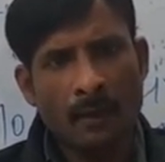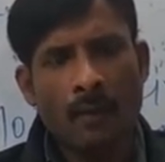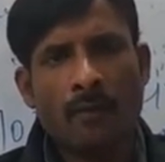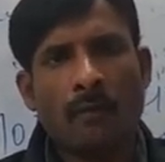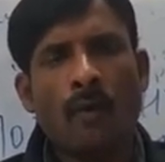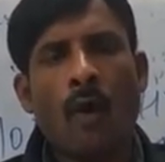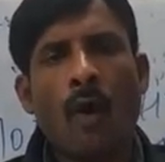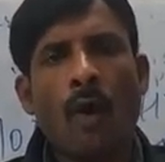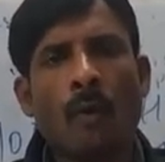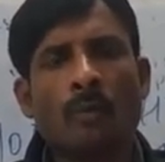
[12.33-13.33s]

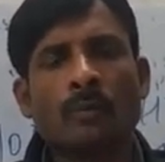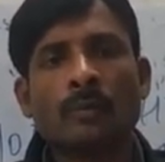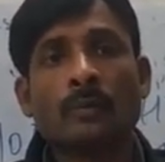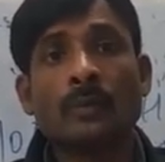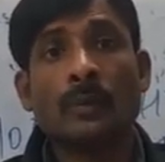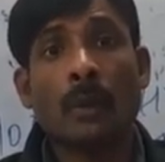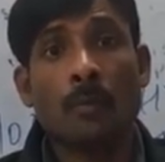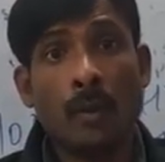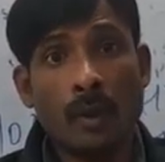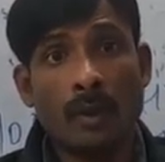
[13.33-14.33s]
from the
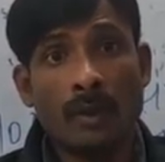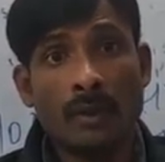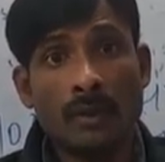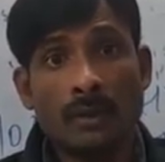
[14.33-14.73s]
book